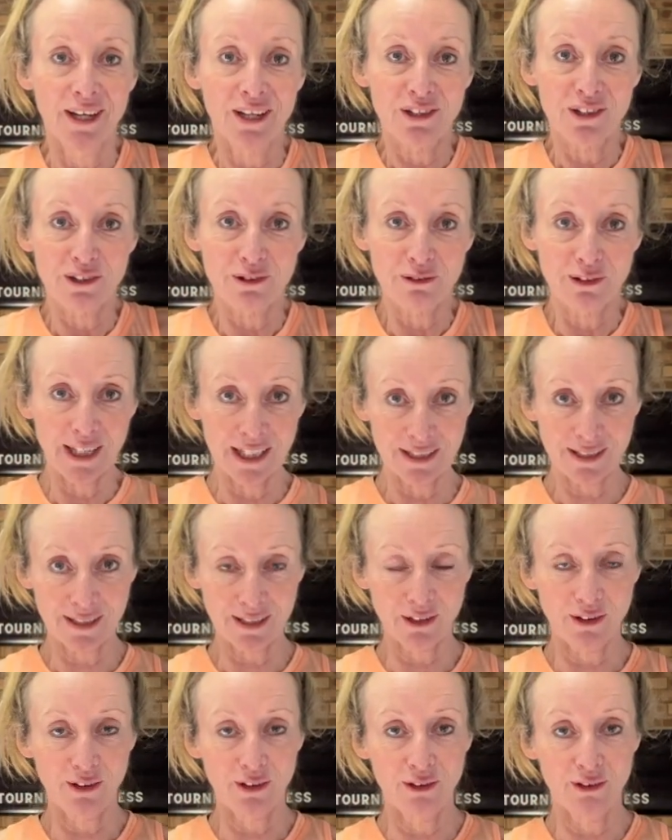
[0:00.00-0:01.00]
the risk
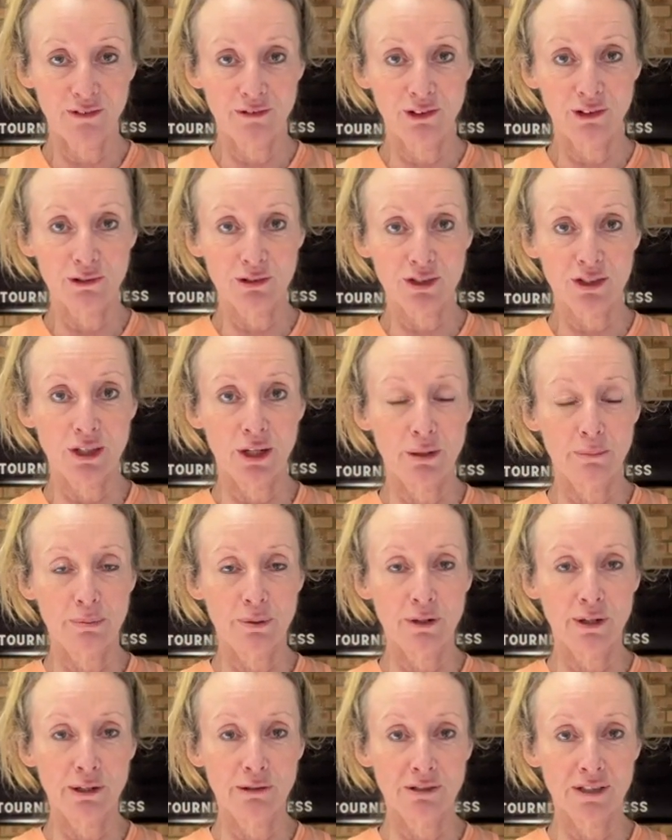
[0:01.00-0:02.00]
of
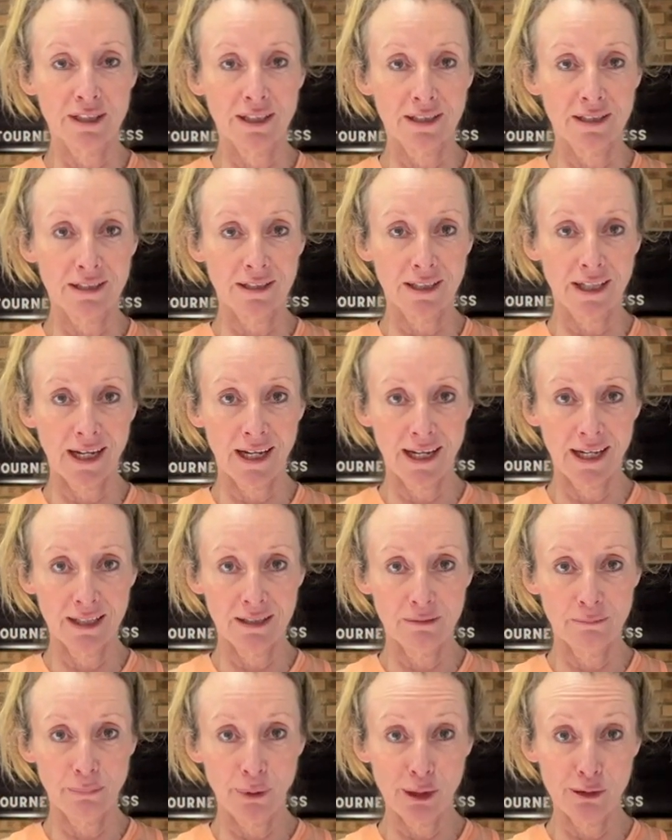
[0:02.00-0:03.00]
osteoporosis
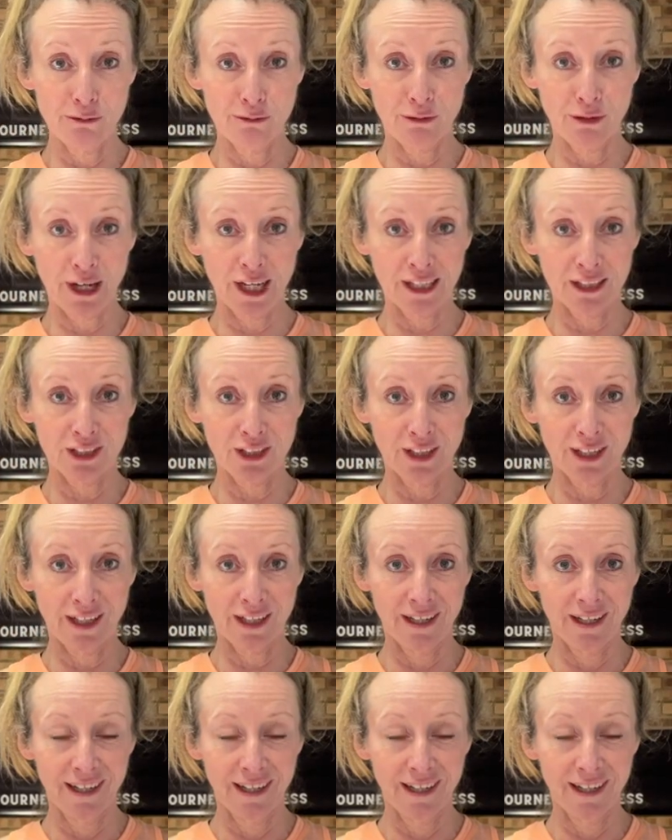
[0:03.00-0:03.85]
and bone fracture.